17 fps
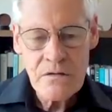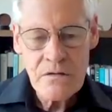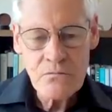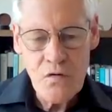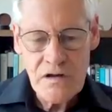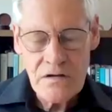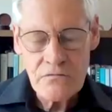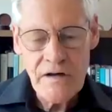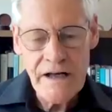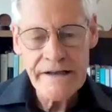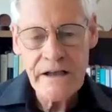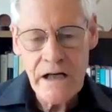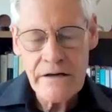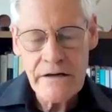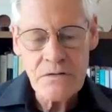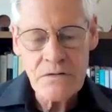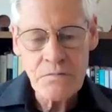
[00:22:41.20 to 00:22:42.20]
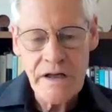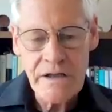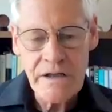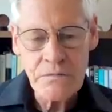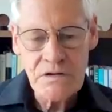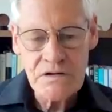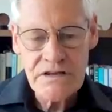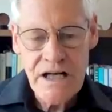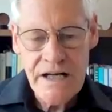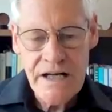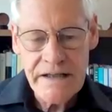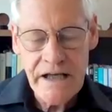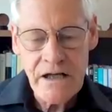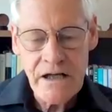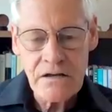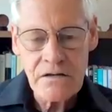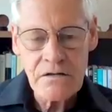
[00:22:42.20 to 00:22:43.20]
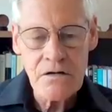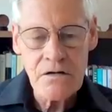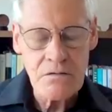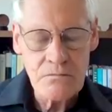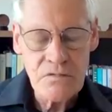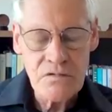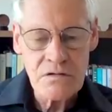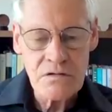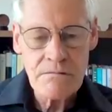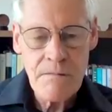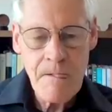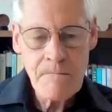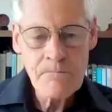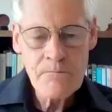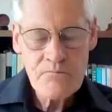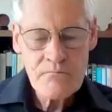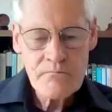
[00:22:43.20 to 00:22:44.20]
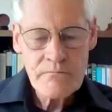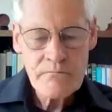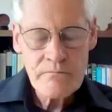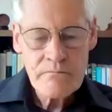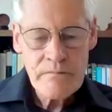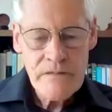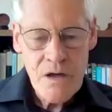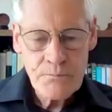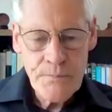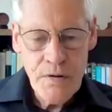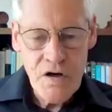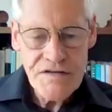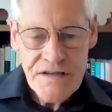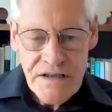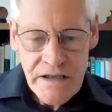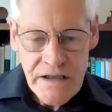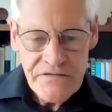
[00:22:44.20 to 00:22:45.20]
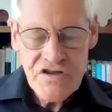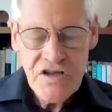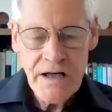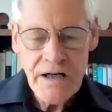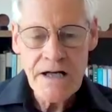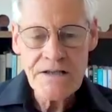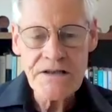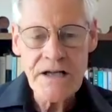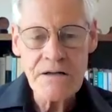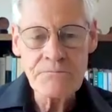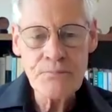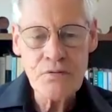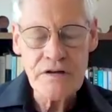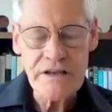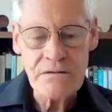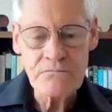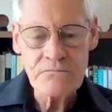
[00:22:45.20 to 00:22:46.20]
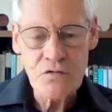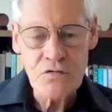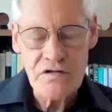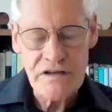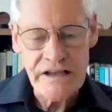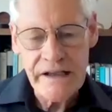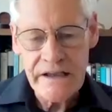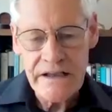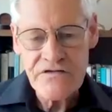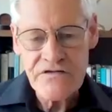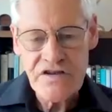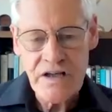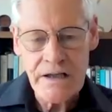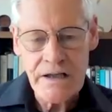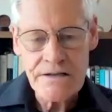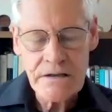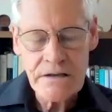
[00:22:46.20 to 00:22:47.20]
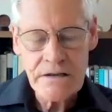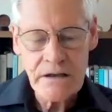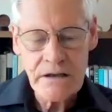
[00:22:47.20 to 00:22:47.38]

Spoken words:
the water running over your body will take out a lot more positive charge and put in more negative charge.